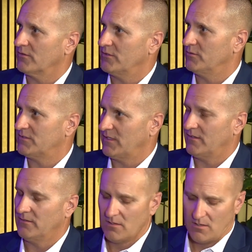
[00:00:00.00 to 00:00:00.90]
You
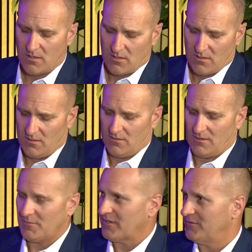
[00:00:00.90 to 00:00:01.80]
said,
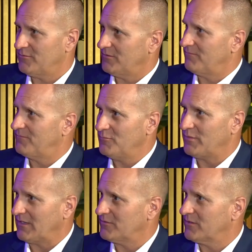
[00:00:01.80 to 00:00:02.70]
I'm not going to do a food
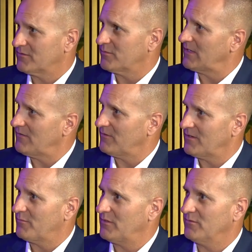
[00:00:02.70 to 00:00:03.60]
pantry because we have a lot
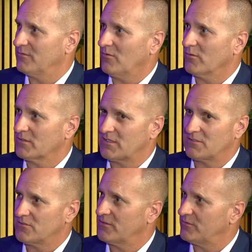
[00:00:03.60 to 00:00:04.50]
of people in the
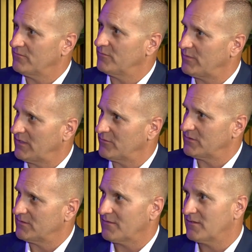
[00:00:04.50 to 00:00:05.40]
organizations already doing food pantries.
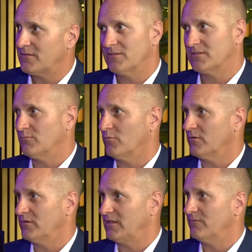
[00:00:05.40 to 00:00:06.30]
Not that there isn't more
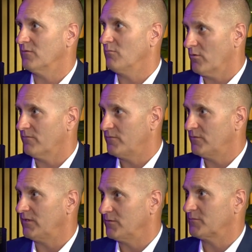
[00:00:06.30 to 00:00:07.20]
need for more food
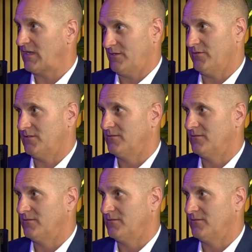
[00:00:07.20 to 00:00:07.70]
in those pantries.